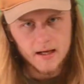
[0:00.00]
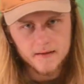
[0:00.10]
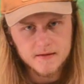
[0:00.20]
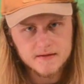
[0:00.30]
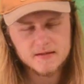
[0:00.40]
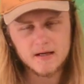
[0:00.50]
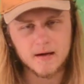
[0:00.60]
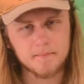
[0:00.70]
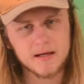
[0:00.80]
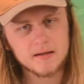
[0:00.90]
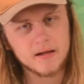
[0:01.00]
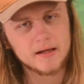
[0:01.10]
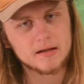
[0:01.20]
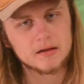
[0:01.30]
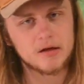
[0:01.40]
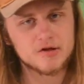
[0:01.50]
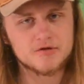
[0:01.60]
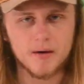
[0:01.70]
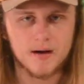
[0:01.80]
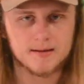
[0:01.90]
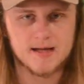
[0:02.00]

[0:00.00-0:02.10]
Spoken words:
and then this is like a Pink Lady lunchbox